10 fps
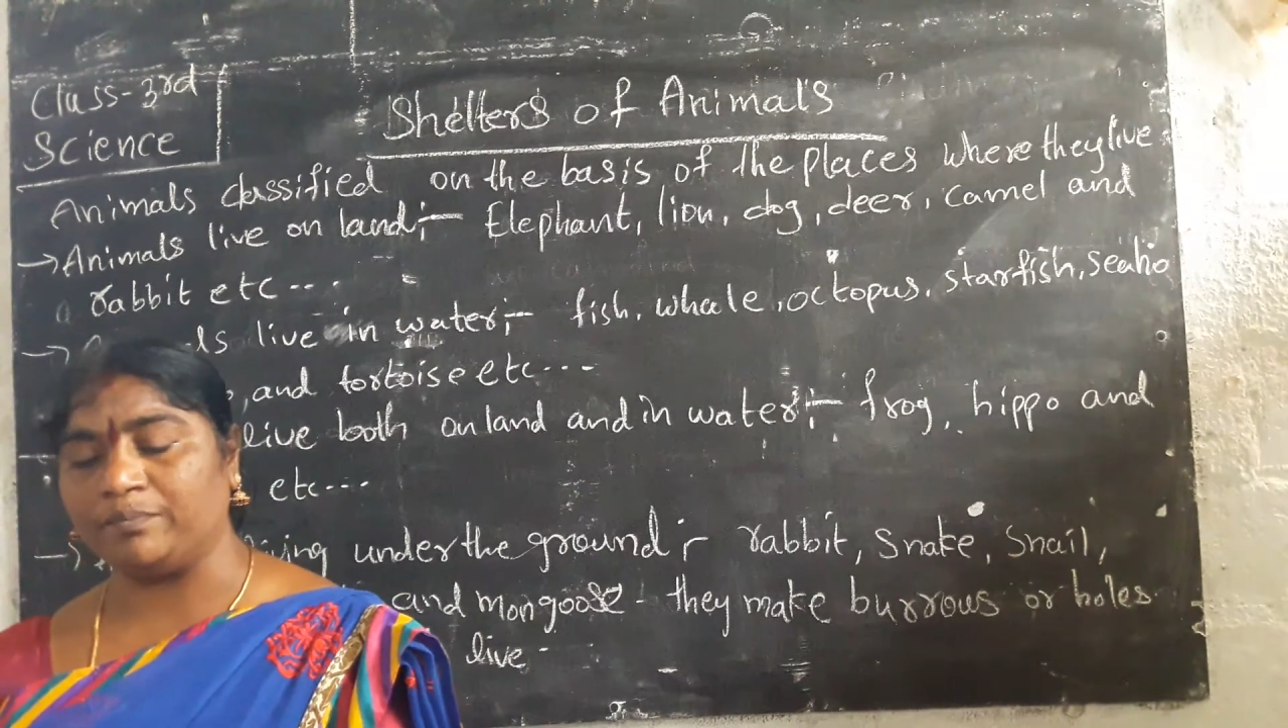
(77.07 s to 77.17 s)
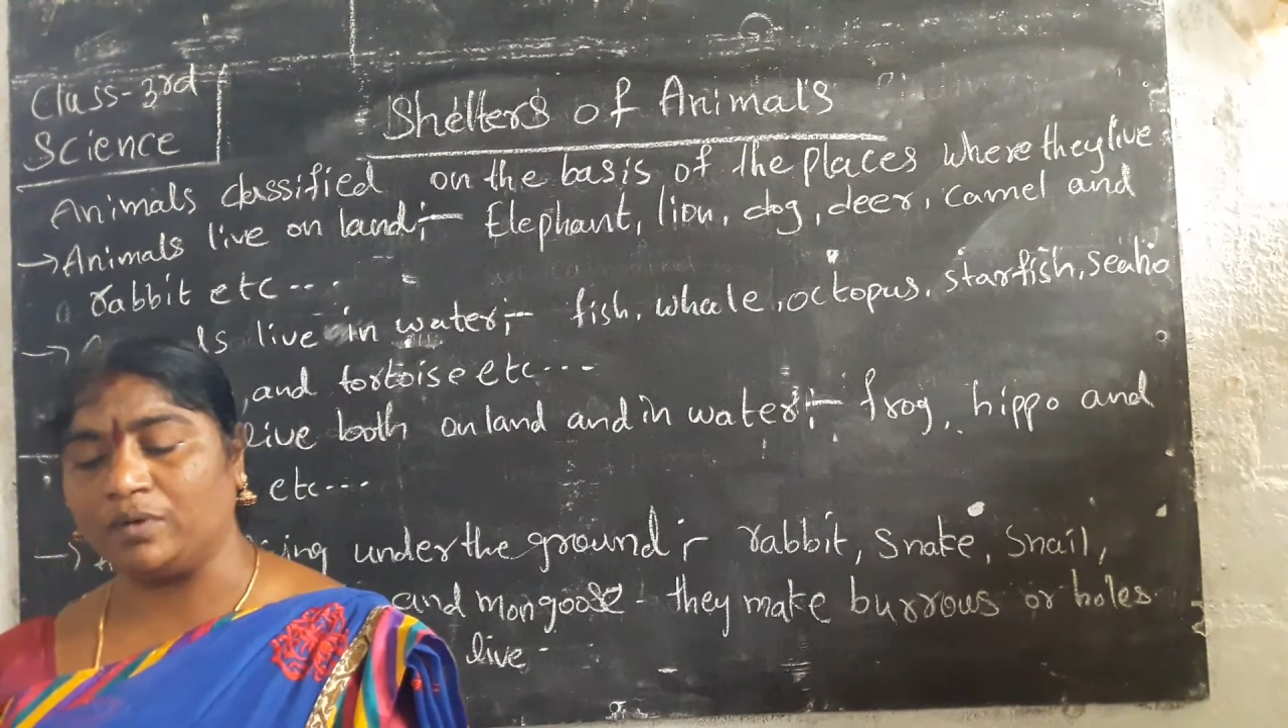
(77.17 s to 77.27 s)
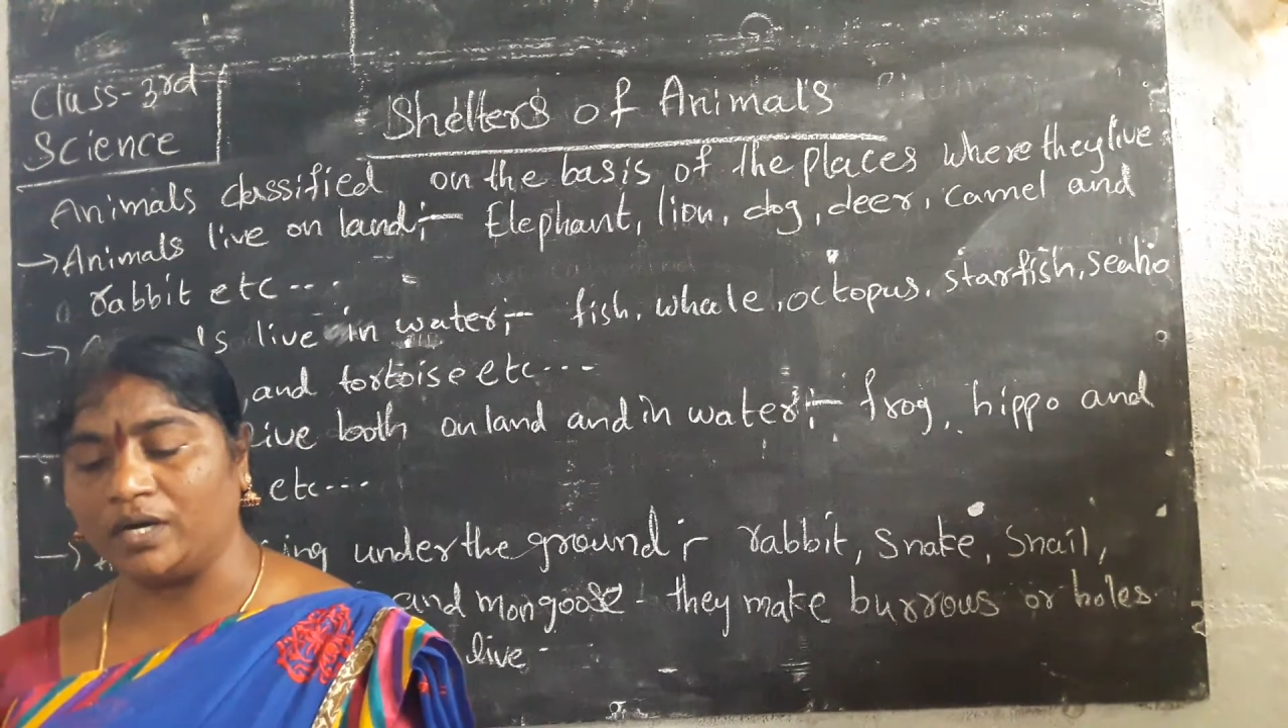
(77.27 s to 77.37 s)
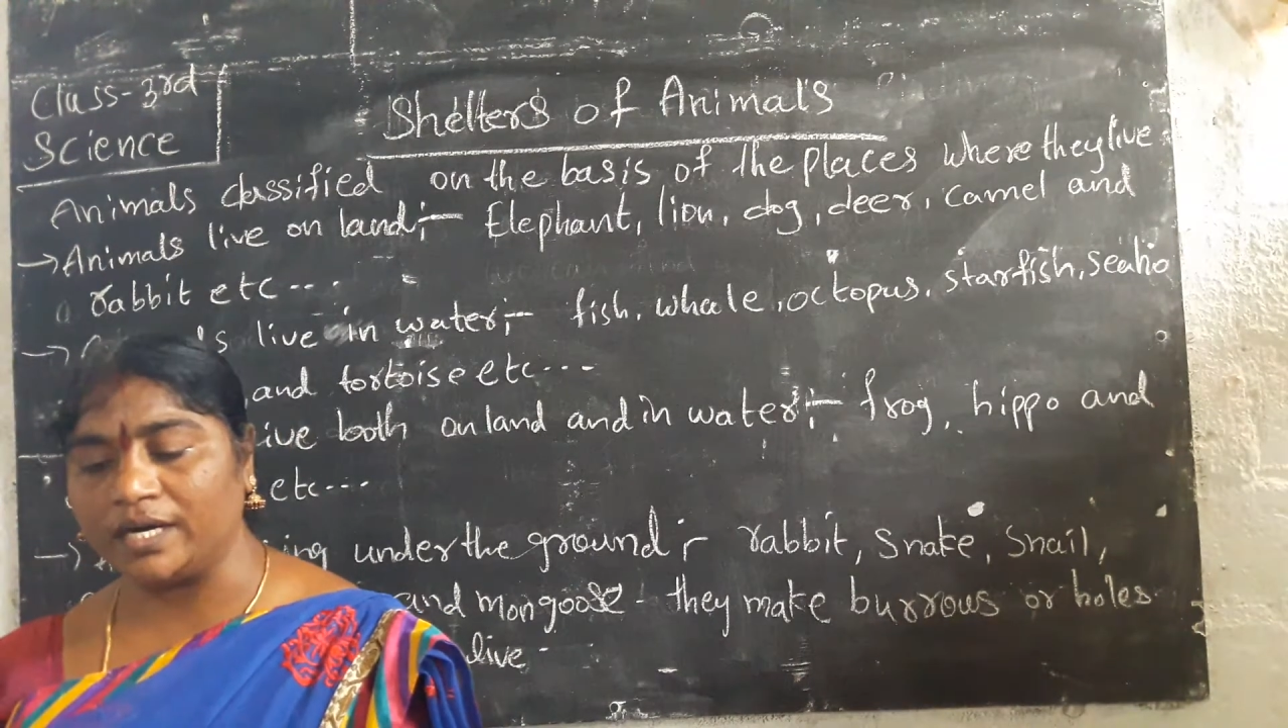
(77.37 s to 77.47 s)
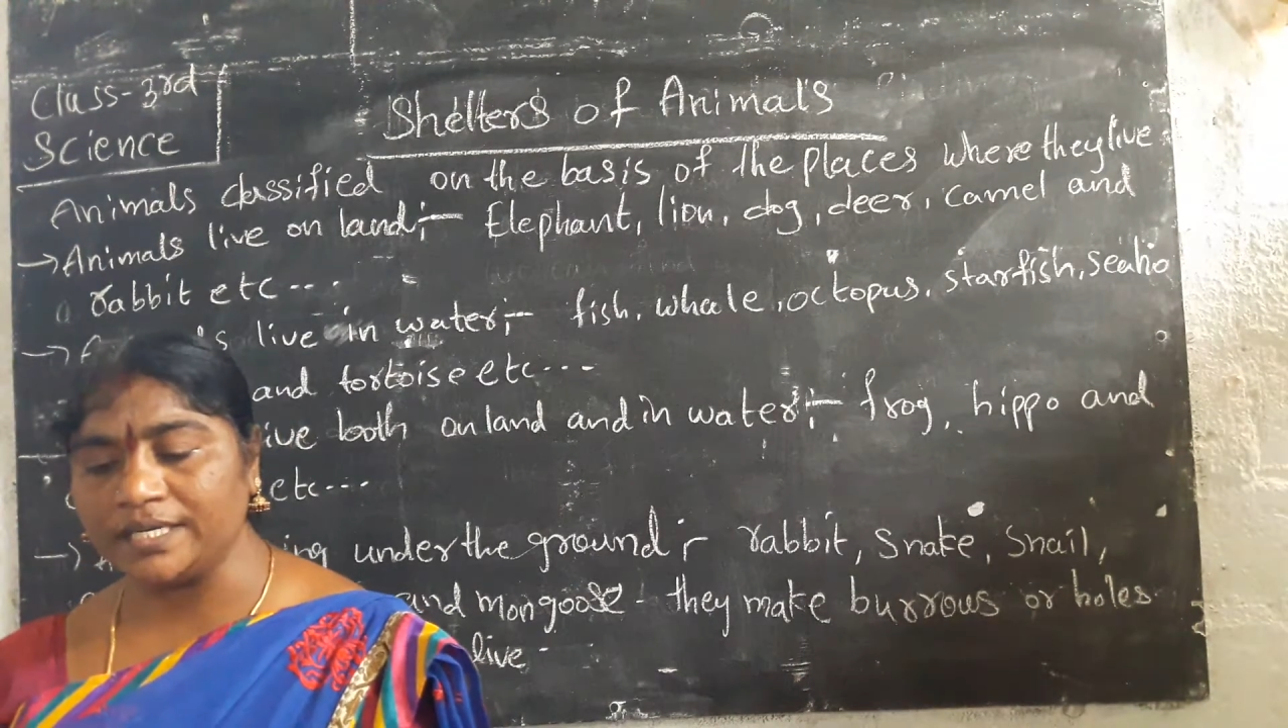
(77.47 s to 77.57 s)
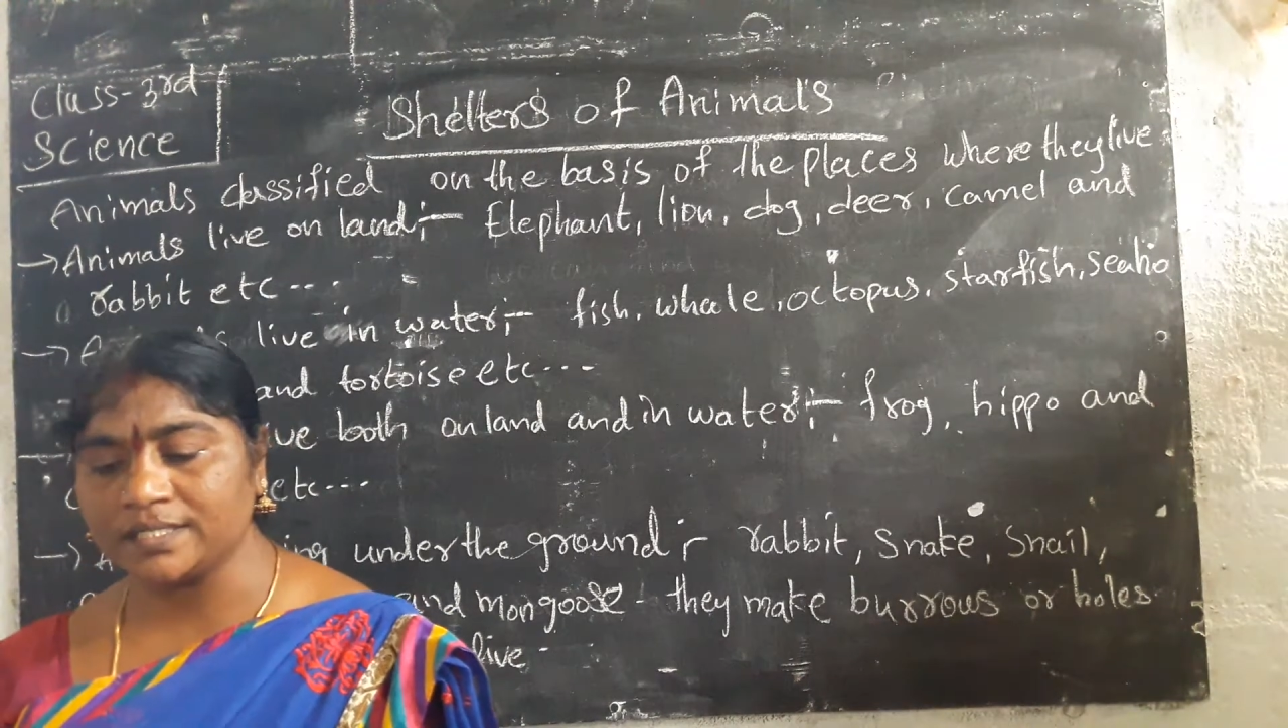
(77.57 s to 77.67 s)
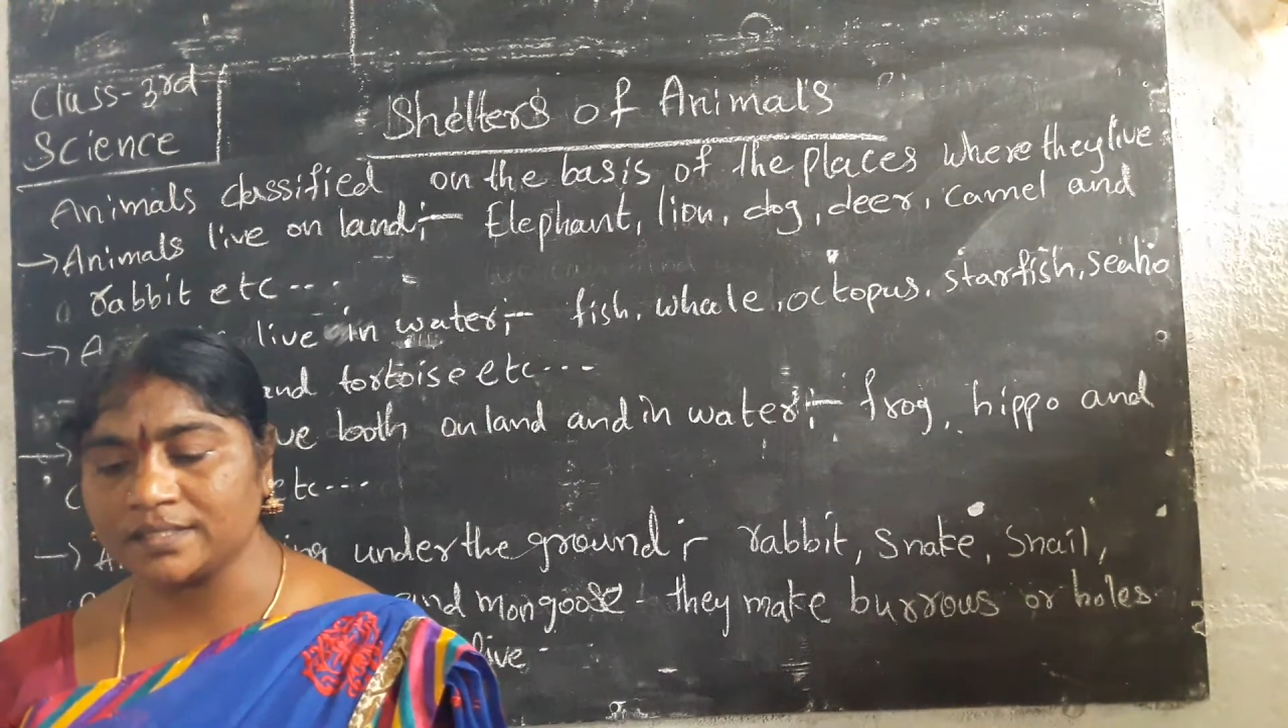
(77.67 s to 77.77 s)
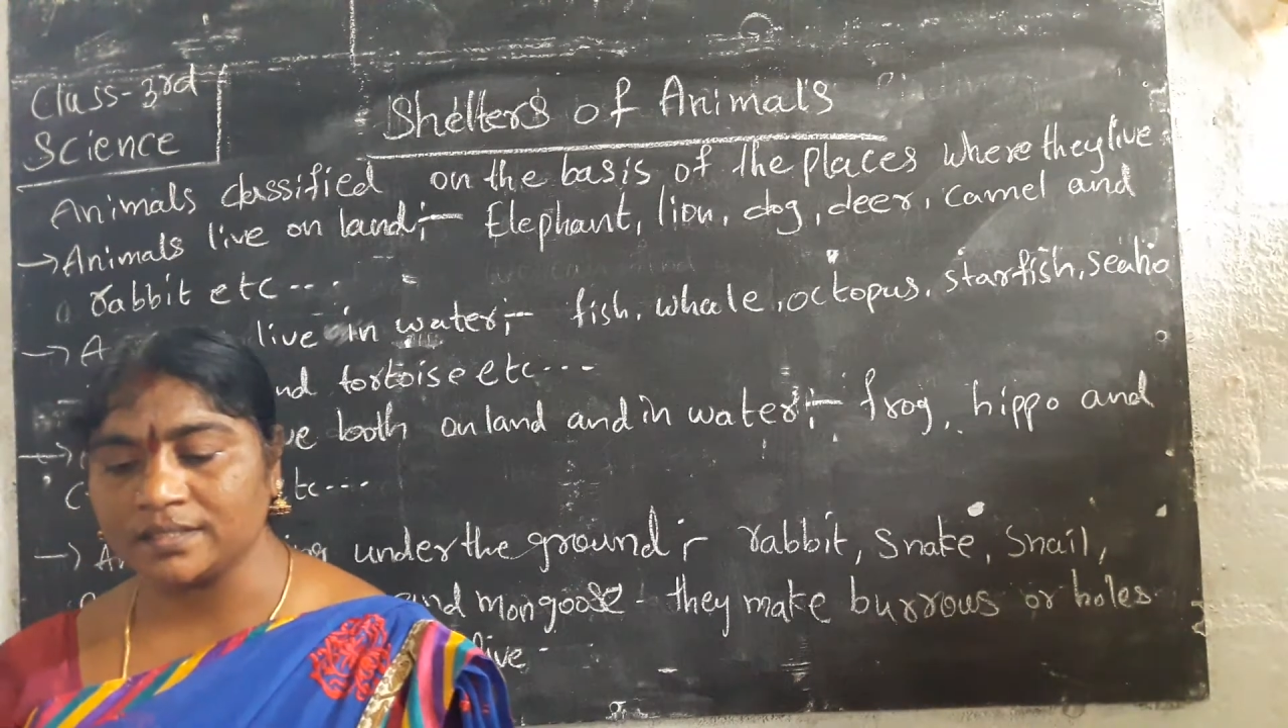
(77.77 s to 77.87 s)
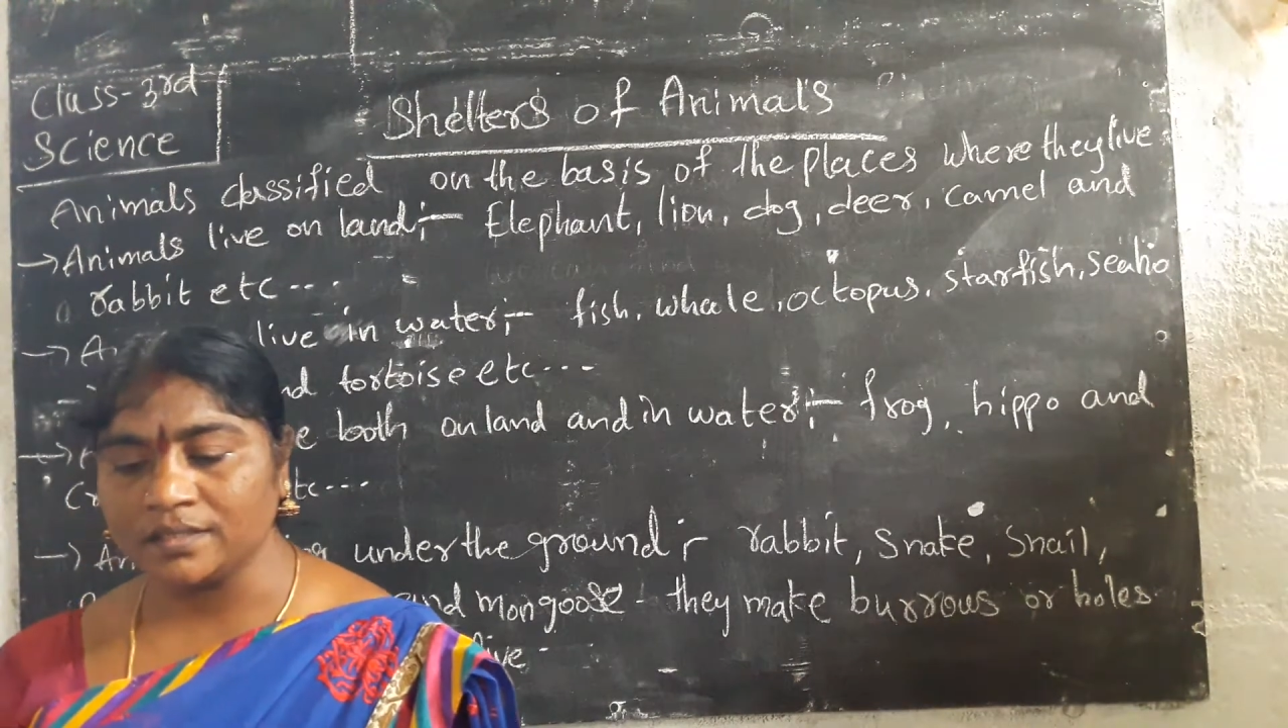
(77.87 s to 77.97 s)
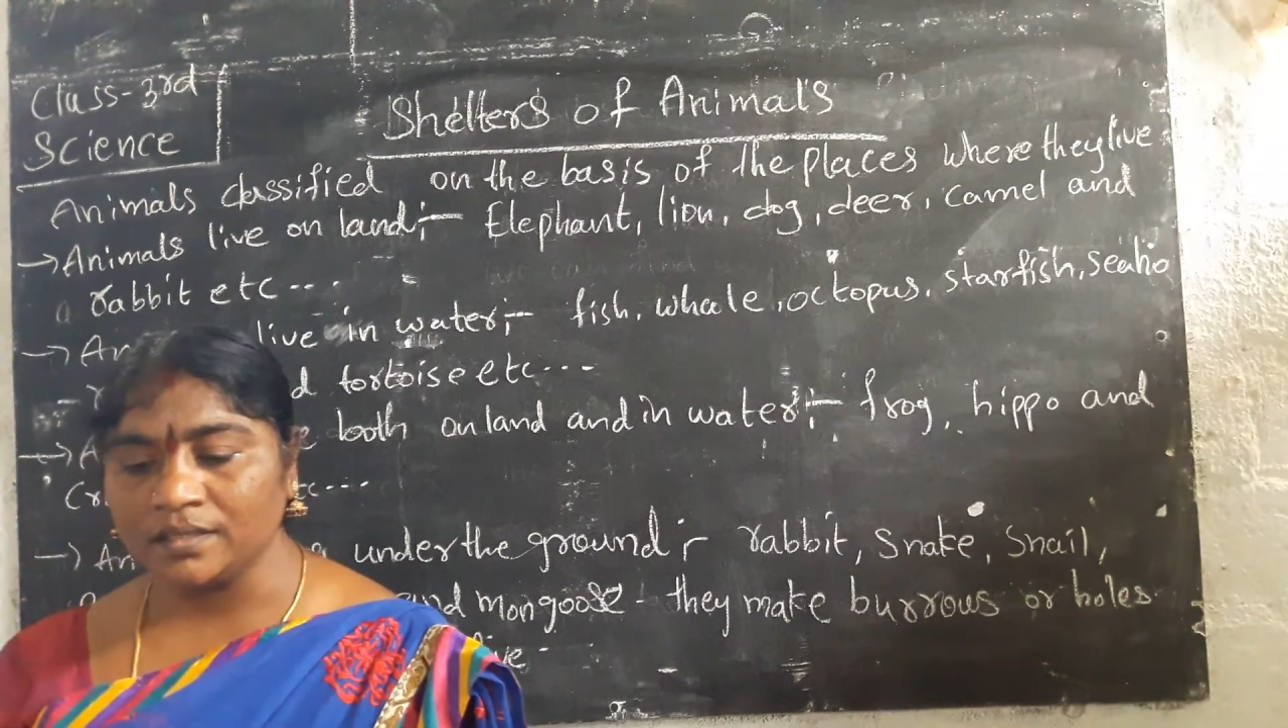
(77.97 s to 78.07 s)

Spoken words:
birds.